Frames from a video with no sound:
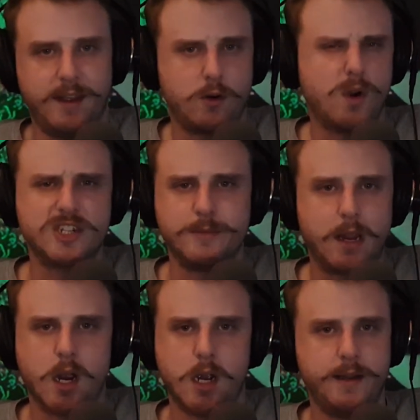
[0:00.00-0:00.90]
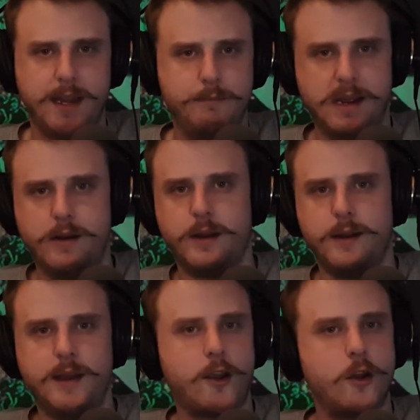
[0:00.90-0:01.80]
They crushed my car. They impounded
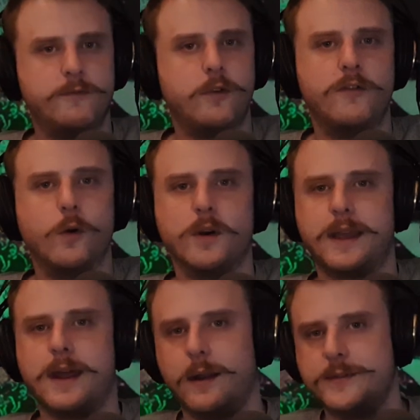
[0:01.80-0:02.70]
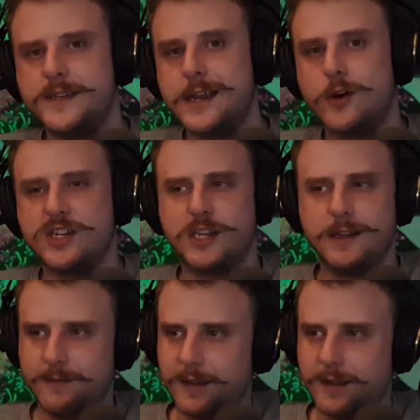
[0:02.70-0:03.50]
it. I couldn't afford to get it out, so they crushed it.